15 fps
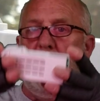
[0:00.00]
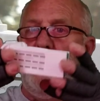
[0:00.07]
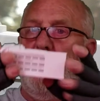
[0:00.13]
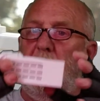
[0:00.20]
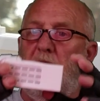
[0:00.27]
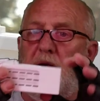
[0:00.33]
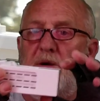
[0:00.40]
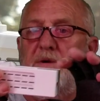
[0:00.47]

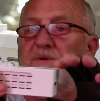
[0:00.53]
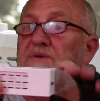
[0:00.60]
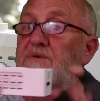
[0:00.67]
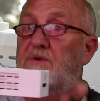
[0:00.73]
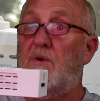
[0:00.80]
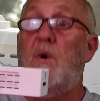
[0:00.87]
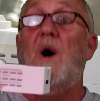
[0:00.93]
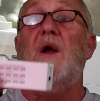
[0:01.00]
There's
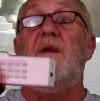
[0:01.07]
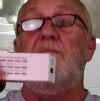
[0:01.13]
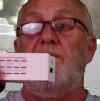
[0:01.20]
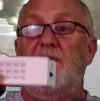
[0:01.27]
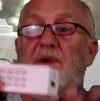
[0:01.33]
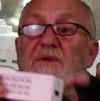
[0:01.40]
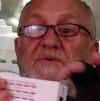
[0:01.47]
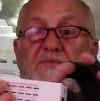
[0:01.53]
quite a bit
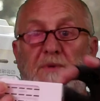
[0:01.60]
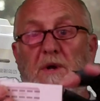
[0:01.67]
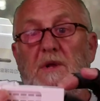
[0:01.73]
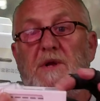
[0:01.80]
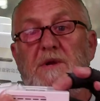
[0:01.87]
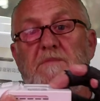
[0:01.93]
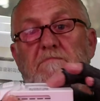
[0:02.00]
of swelling.